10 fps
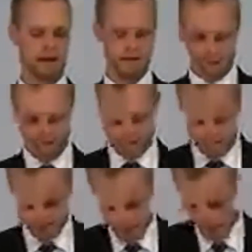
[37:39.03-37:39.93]
Brothers and
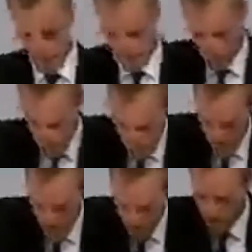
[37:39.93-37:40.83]
sisters, as we
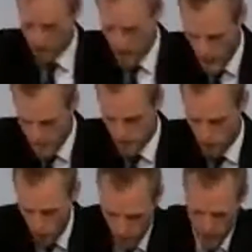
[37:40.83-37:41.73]
live our lives
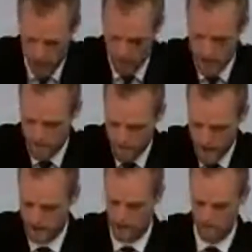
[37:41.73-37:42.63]
groaning under the
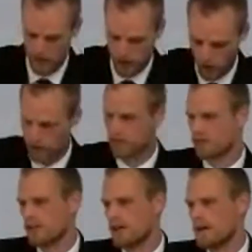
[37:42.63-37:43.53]
effects of the
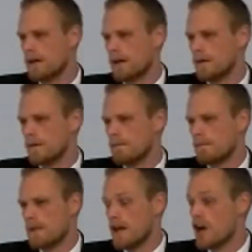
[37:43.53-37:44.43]
curse,
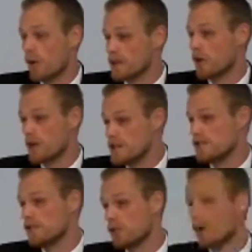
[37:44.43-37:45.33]
and knowing that we
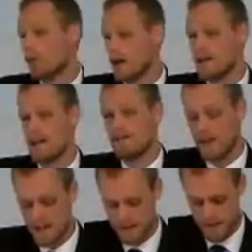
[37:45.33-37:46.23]
too will one day
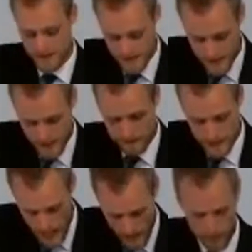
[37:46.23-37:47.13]
face the sting of
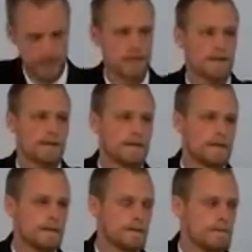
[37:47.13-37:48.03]
death,
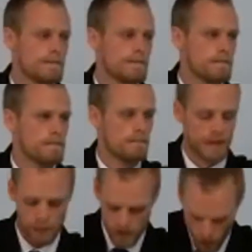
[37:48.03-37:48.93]

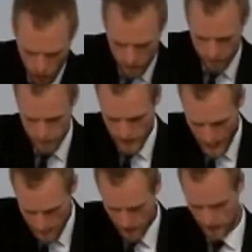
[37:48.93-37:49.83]
may we learn from
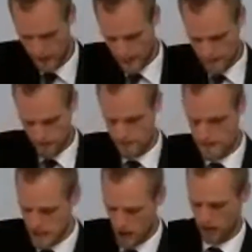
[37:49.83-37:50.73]
Lamech and from
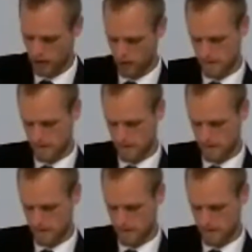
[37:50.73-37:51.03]
Enoch